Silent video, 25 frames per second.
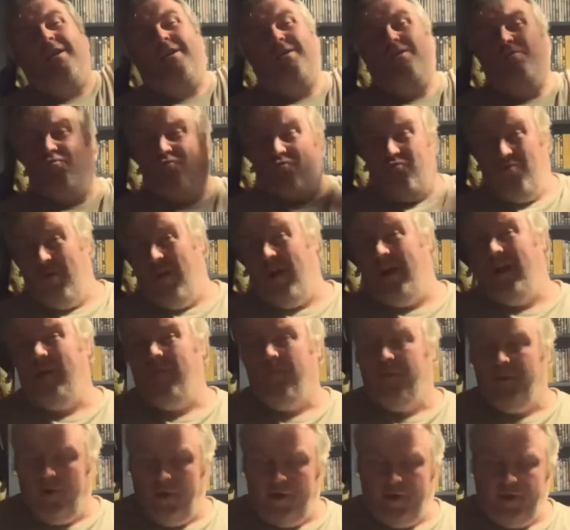is really
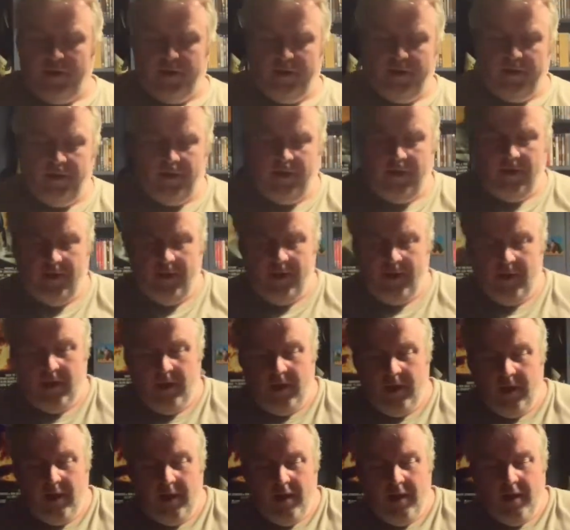bright.
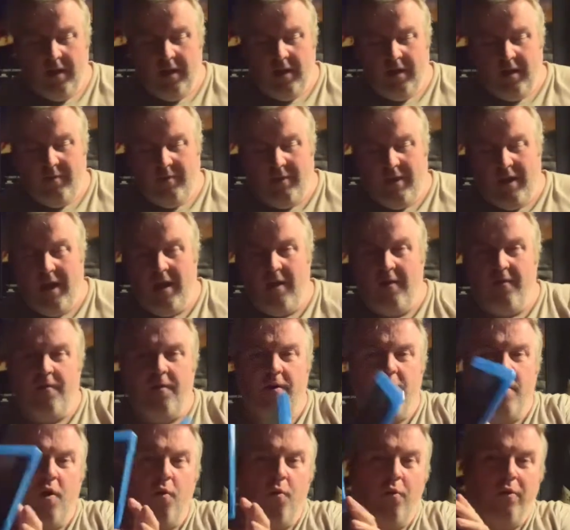Then we have
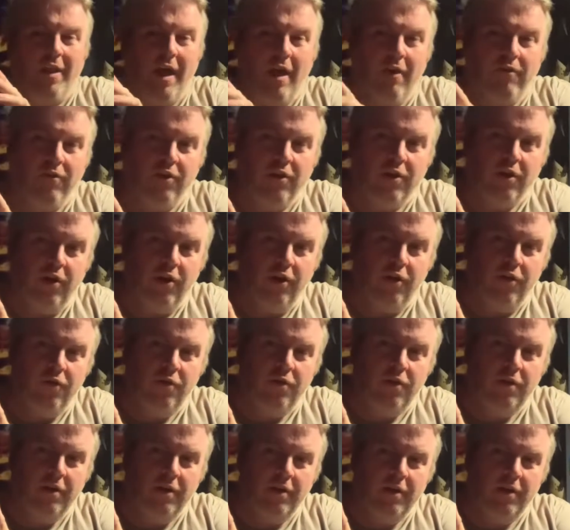Without a Clue,